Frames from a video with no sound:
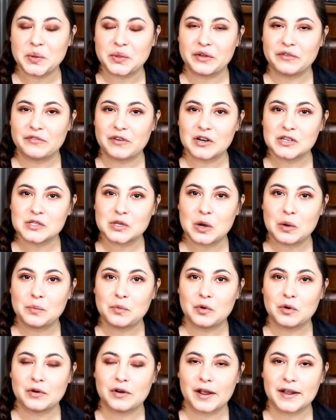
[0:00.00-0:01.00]
the first
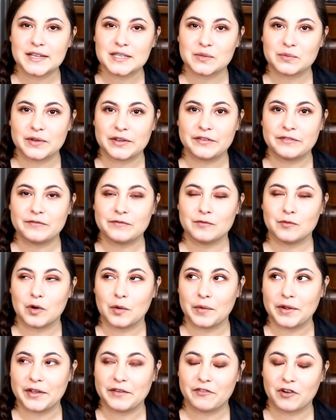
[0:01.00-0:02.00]
couple of nights when
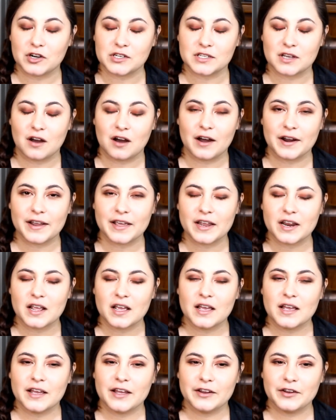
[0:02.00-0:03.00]
we first got it,
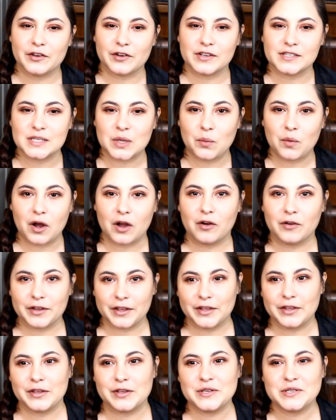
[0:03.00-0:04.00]
it took us a while to
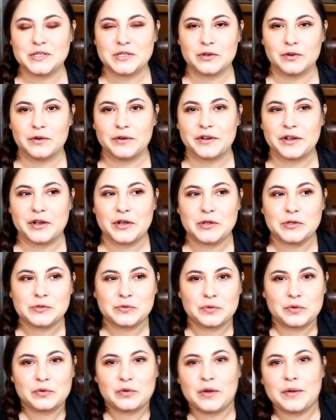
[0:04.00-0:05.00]
get used to it, because
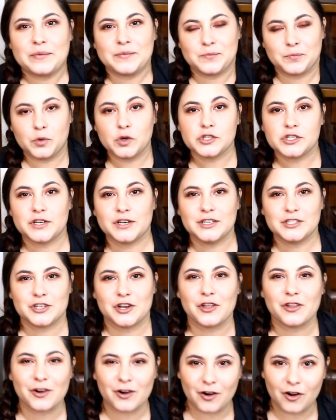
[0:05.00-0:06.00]
we were like pushing each
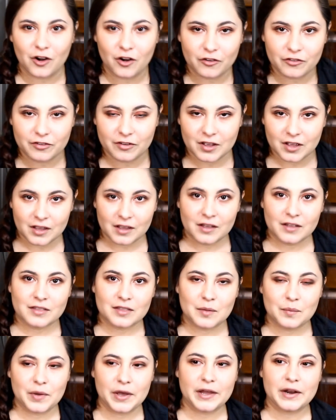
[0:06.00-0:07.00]
other off
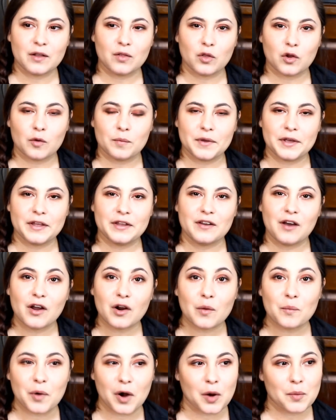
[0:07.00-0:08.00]
the bed a little bit, not
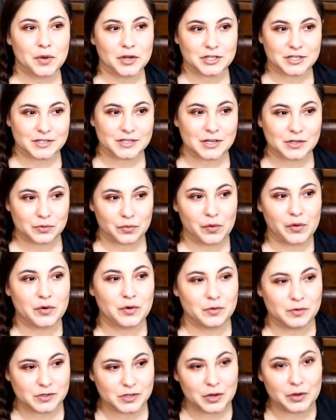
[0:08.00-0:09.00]
on purpose, just because we
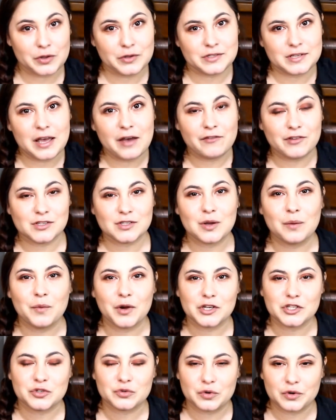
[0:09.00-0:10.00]
were so used to having so
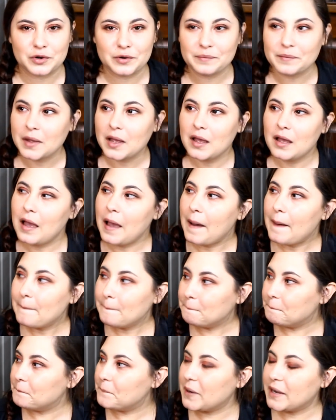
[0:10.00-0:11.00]
much room.
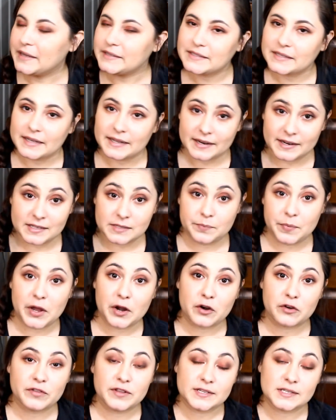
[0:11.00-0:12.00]
But it is
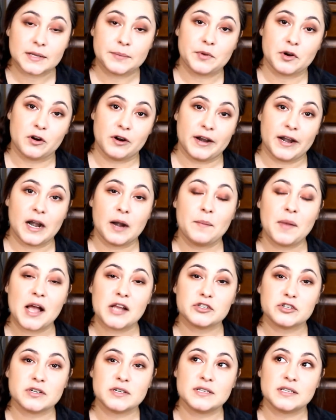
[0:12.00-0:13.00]
better than sleeping on our air
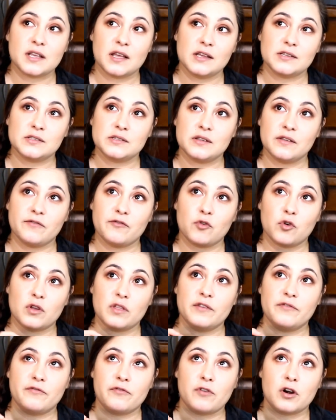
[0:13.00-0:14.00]
mattress, because for
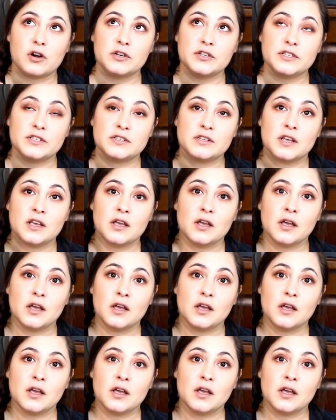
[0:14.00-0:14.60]
the first